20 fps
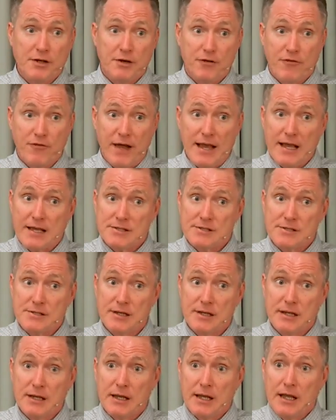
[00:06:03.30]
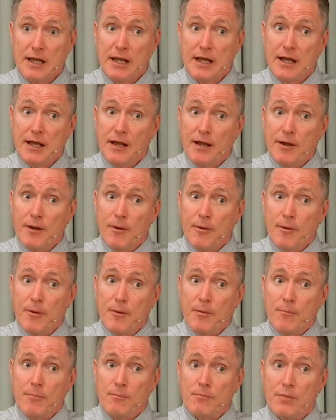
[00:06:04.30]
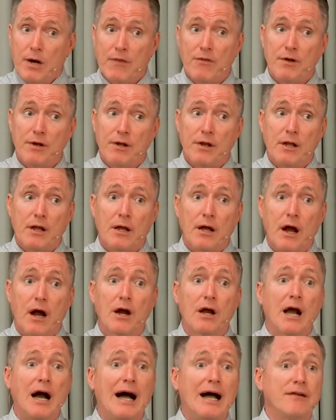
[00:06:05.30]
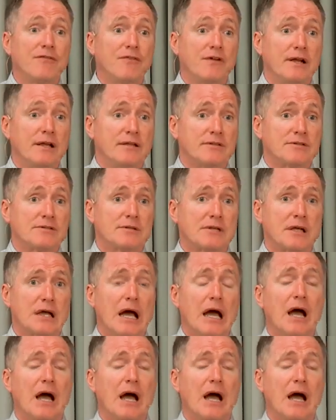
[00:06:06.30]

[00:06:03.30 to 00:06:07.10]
on your face. Brethren, our confidence